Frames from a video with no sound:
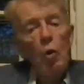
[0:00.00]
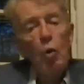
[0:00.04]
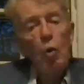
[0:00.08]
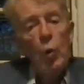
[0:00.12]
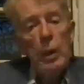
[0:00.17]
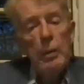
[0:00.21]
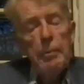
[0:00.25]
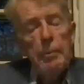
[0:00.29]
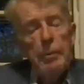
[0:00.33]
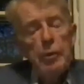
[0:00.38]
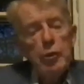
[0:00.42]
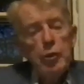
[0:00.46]

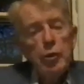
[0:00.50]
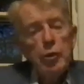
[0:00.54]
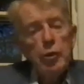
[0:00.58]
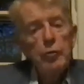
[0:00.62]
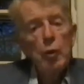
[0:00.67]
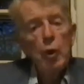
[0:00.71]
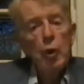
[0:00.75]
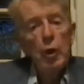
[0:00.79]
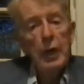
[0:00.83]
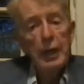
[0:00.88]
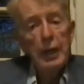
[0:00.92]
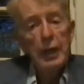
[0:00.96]
We produce
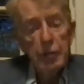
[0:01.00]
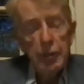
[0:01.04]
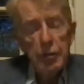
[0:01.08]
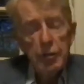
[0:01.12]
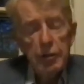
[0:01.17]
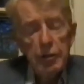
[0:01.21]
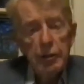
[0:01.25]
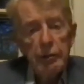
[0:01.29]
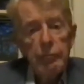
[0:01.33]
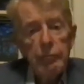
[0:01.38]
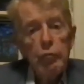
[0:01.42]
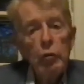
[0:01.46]
more
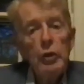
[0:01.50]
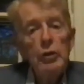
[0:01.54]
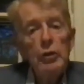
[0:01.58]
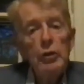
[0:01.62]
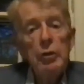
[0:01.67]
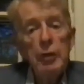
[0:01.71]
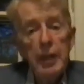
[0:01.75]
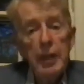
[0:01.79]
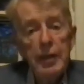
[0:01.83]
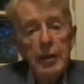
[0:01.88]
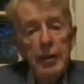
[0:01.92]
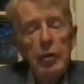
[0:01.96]
electricity from wind
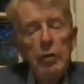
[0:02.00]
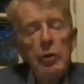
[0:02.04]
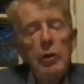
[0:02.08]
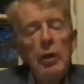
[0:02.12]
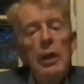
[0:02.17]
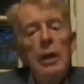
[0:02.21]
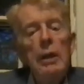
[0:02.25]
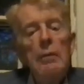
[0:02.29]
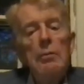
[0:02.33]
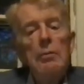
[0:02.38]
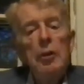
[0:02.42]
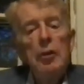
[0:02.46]
than they do,
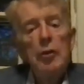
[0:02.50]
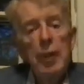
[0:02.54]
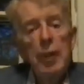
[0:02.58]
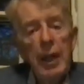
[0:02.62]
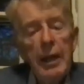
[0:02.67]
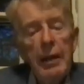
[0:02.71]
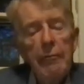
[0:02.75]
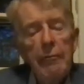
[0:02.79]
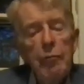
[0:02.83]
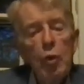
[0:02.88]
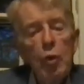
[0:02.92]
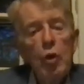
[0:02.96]
but
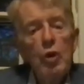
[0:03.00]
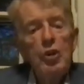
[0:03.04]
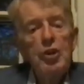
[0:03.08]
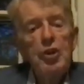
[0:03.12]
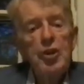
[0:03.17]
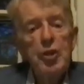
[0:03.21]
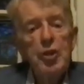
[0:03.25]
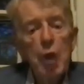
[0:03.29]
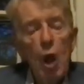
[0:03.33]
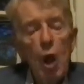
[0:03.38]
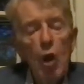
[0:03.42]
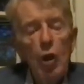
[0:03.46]
they have more
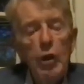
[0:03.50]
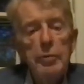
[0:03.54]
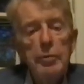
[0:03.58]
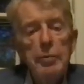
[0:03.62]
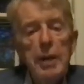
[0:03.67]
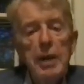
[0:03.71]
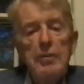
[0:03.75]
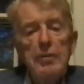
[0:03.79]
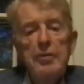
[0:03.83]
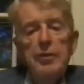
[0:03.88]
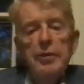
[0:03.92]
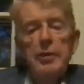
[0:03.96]
installed
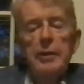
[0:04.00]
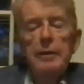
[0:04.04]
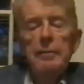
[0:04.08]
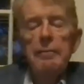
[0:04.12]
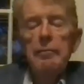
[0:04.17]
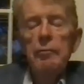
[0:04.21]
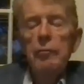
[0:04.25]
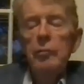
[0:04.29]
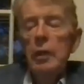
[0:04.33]
capacity.